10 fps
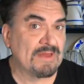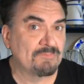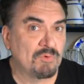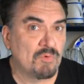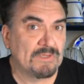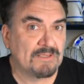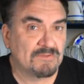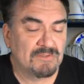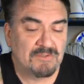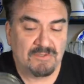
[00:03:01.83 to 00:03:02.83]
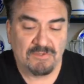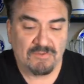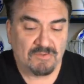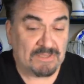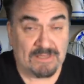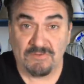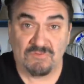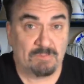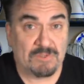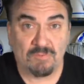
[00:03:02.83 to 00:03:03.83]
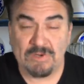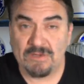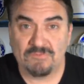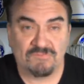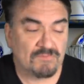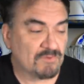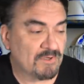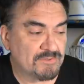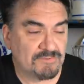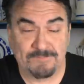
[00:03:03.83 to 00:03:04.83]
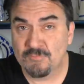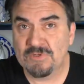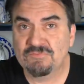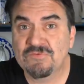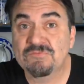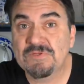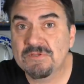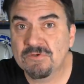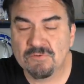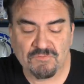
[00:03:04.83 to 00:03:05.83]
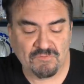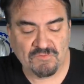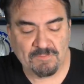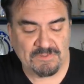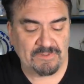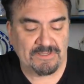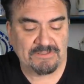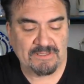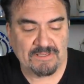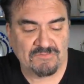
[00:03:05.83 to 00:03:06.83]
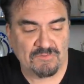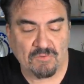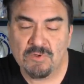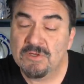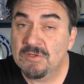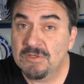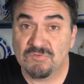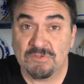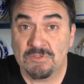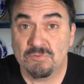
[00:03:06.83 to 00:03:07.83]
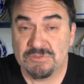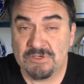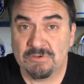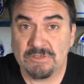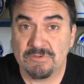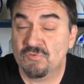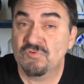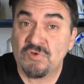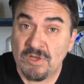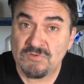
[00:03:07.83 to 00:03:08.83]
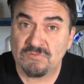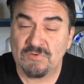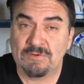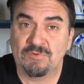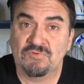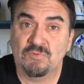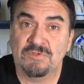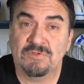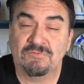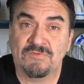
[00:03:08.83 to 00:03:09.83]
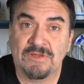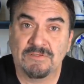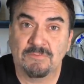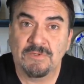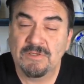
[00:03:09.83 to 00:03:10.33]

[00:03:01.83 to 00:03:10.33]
that point. Cans have been around for one hundred and what, fifty years or something like that. So it's a huge area. There's tons of opportunity to find them.